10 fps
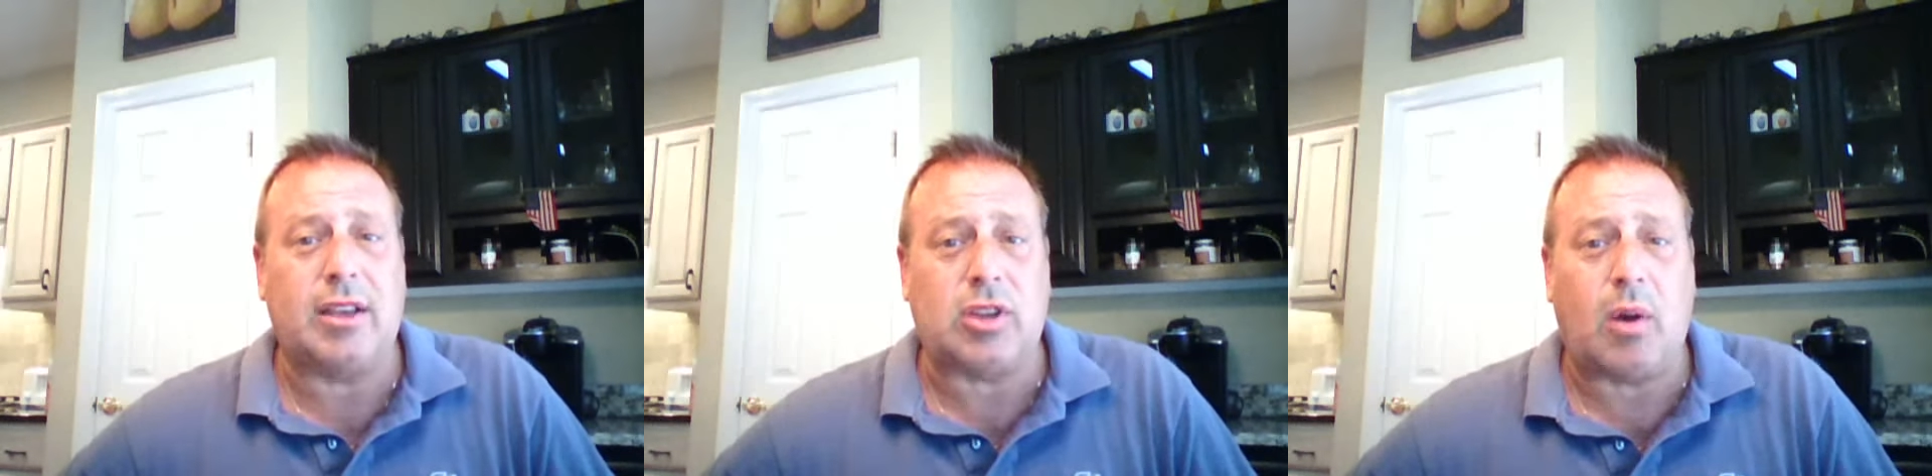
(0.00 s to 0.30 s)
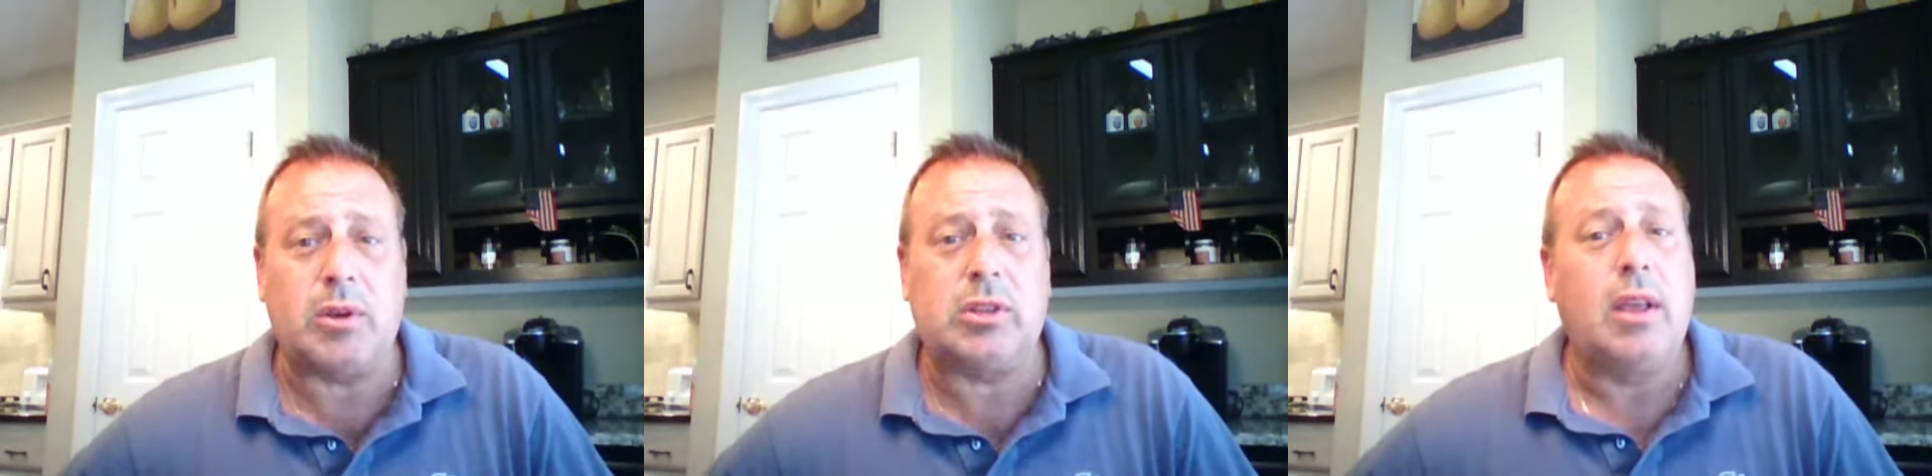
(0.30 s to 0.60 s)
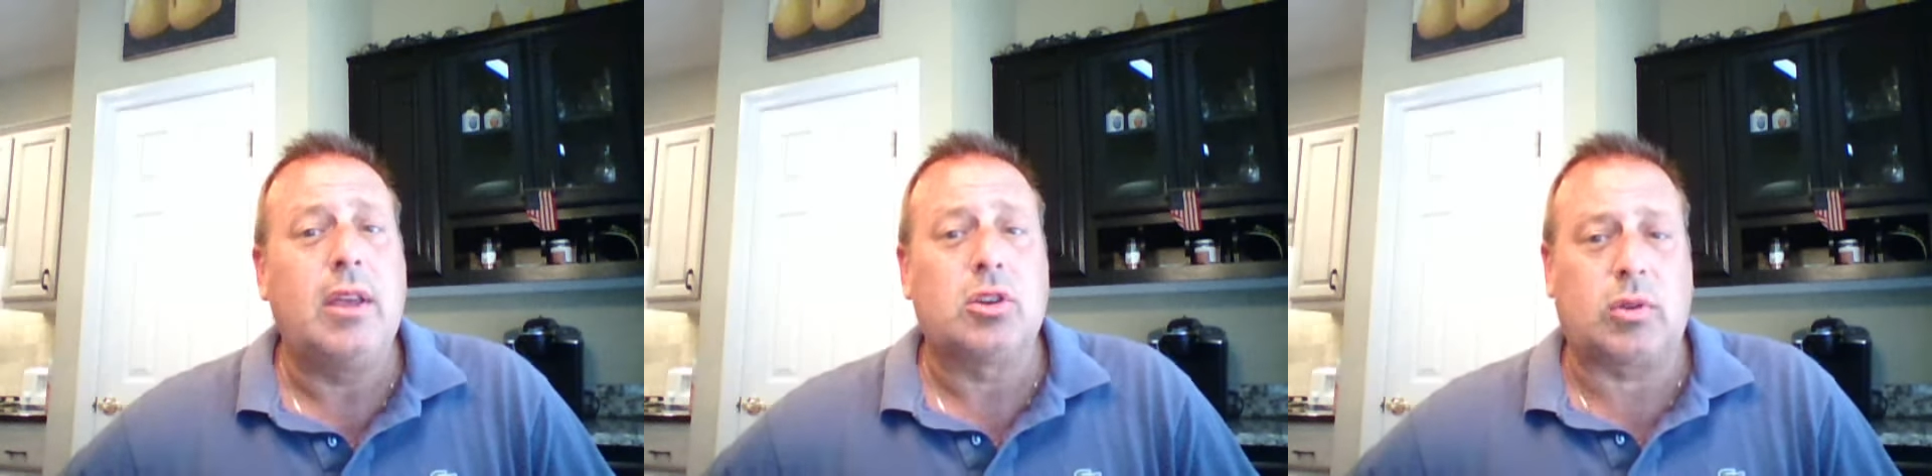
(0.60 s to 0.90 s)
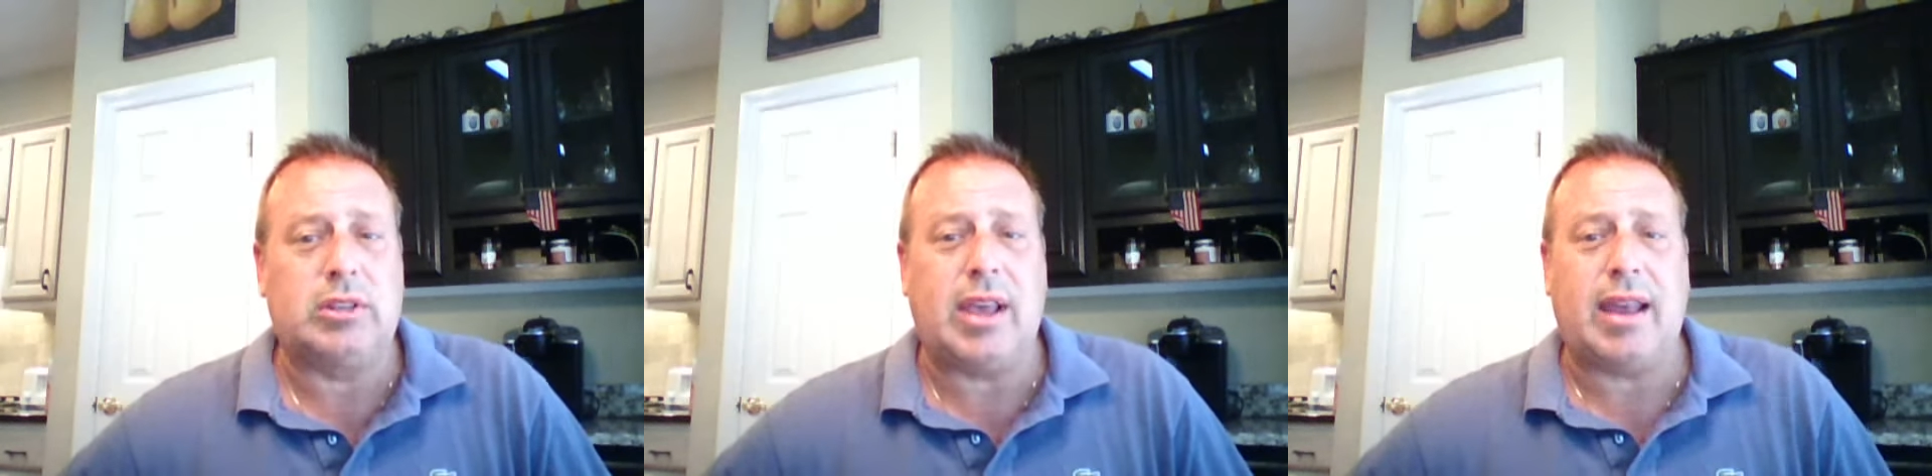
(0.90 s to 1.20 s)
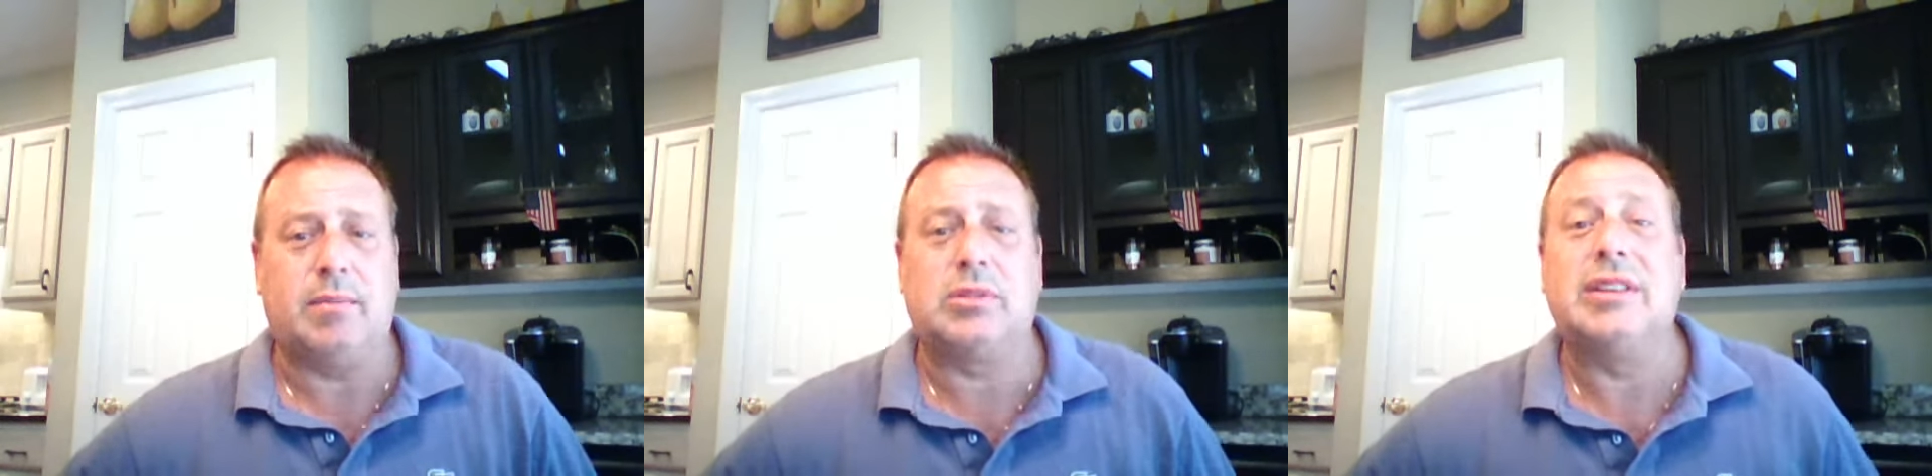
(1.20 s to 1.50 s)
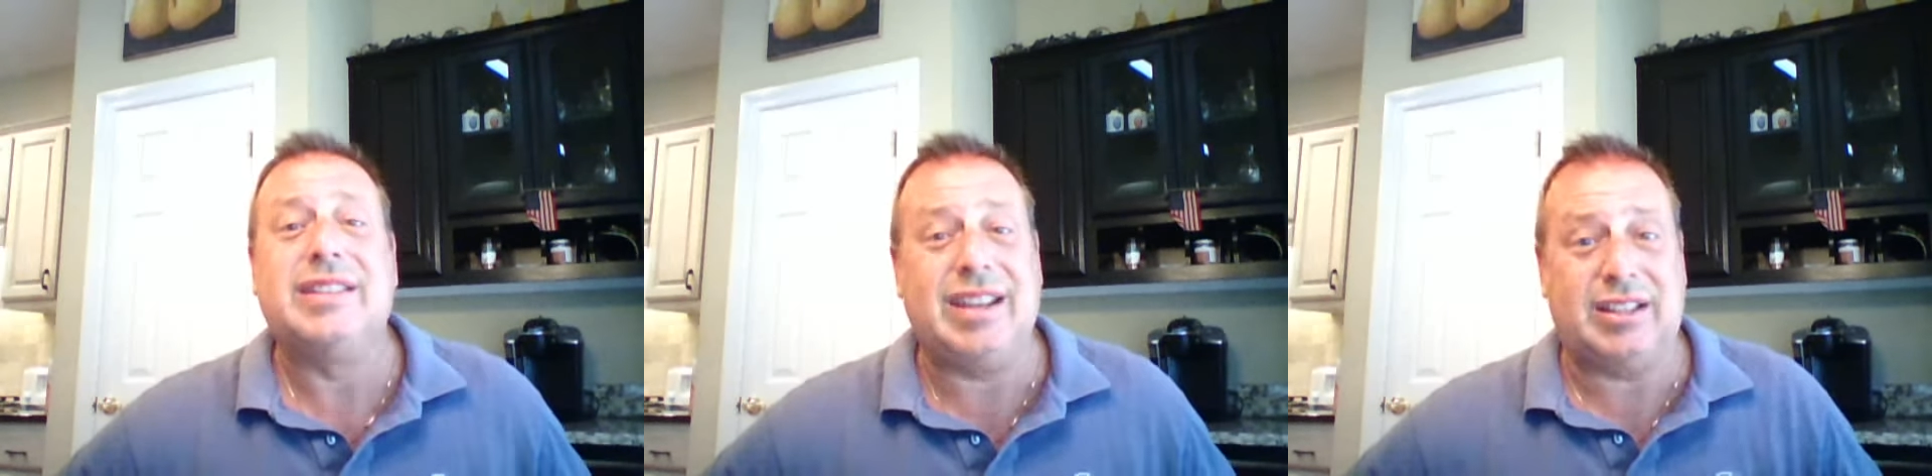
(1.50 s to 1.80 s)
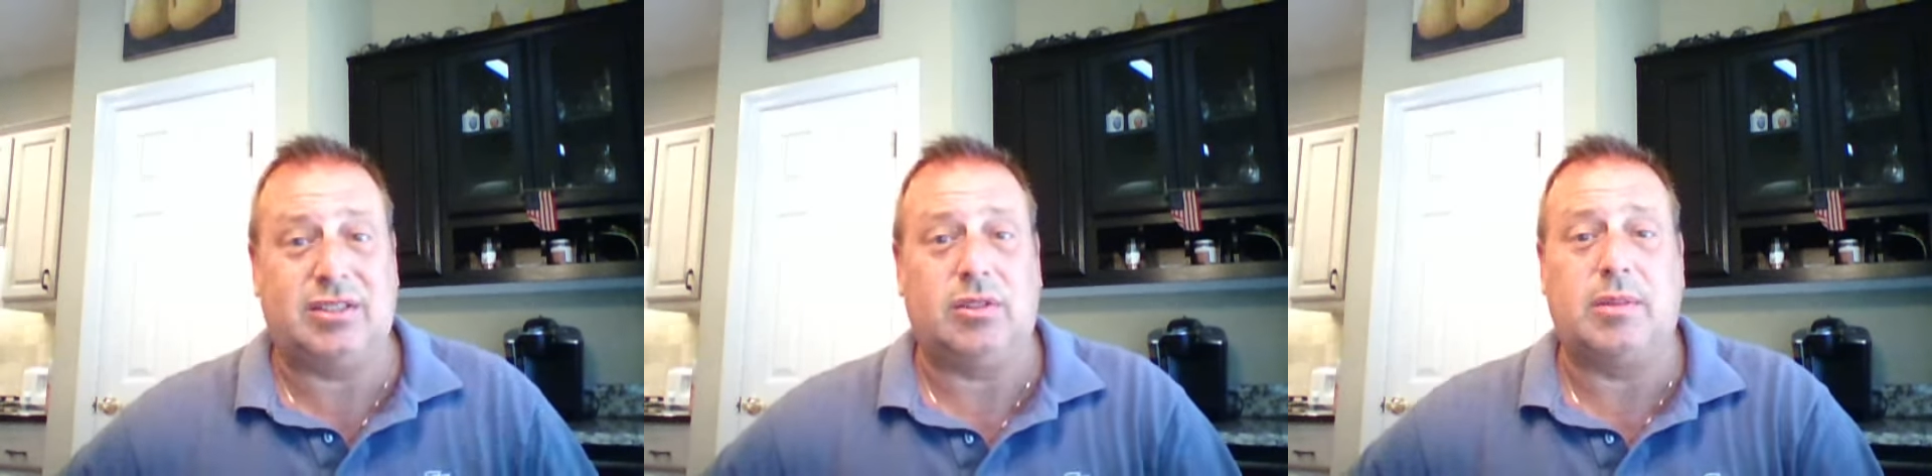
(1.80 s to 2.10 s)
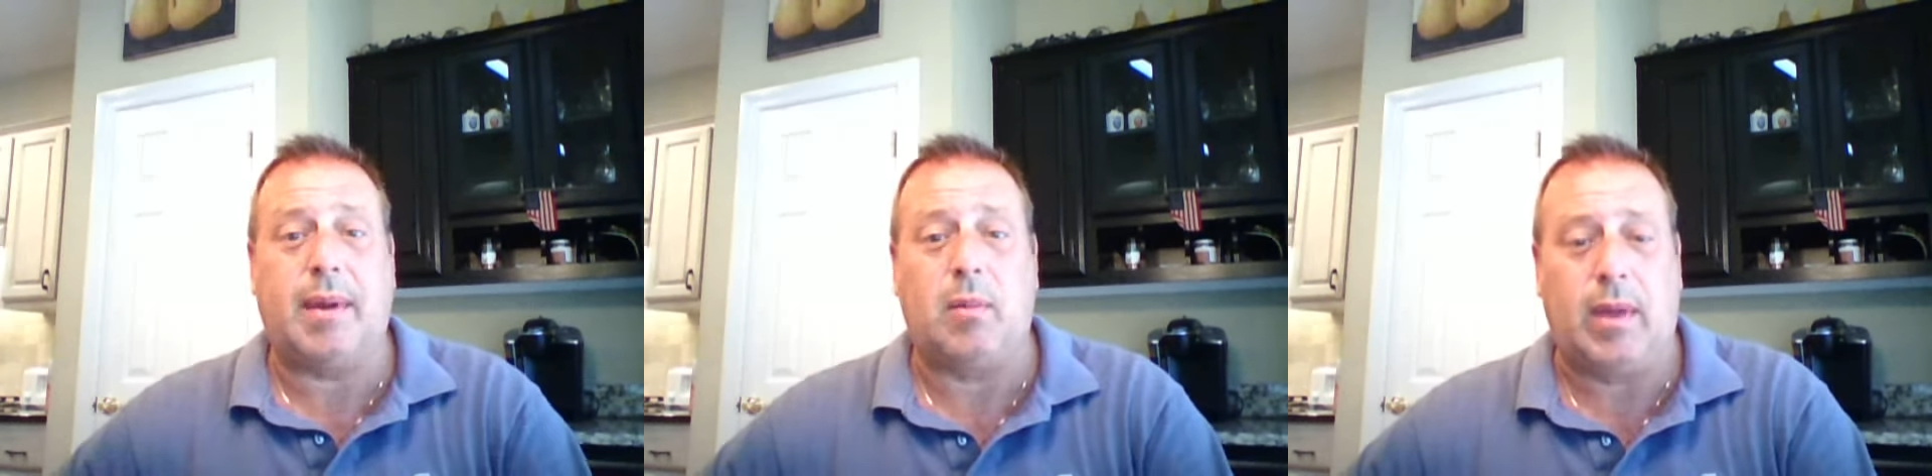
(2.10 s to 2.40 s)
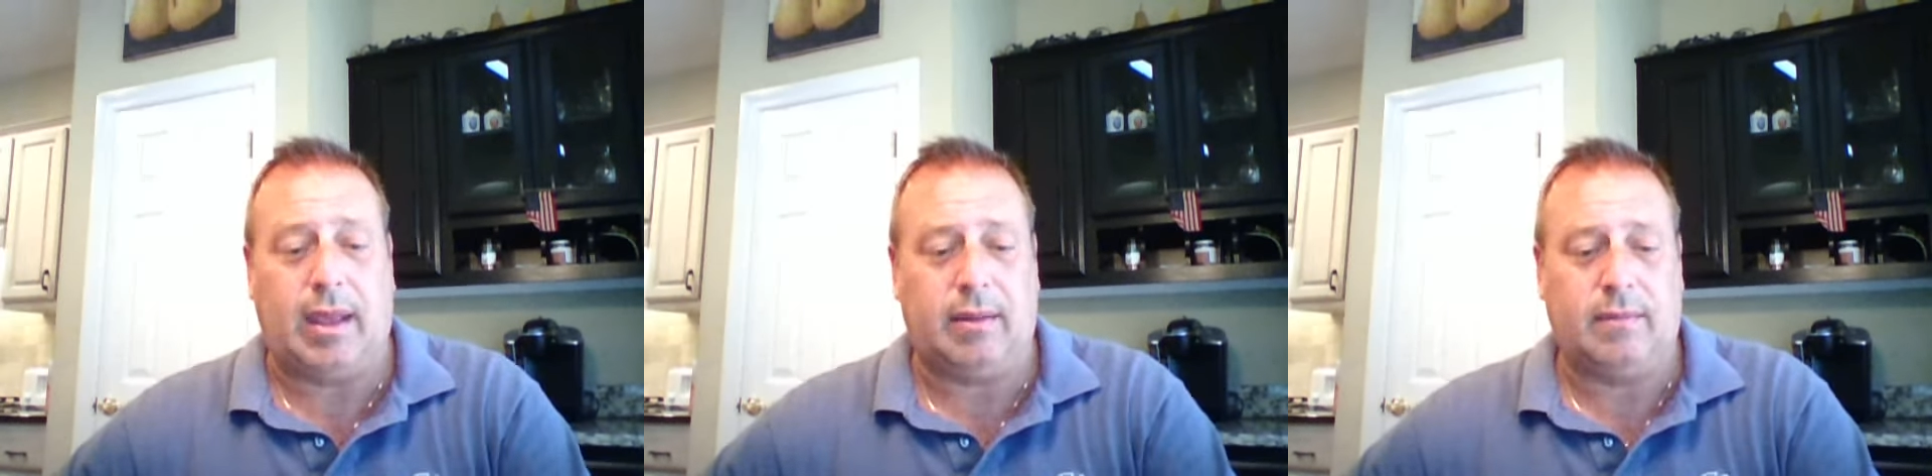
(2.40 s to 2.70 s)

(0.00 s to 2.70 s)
As always, Trace Adams, dead serious about